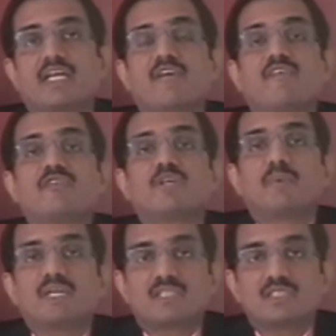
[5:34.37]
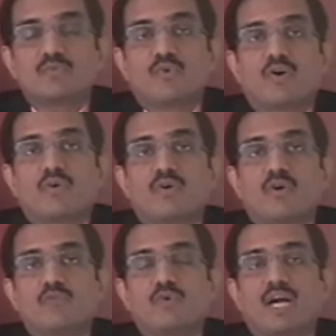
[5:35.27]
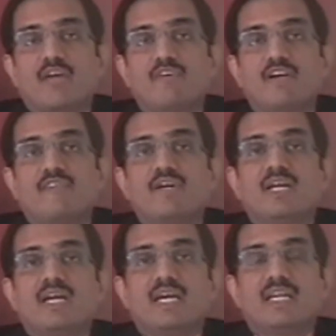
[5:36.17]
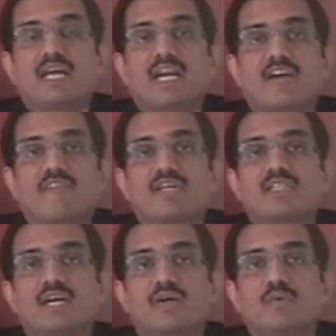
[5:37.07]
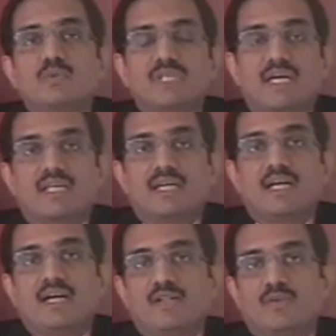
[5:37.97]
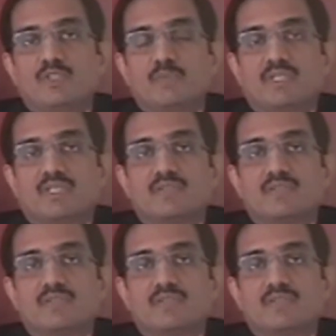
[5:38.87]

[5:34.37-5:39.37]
Even if the patients going for IVF, it can affect the oocyte yield in those patients.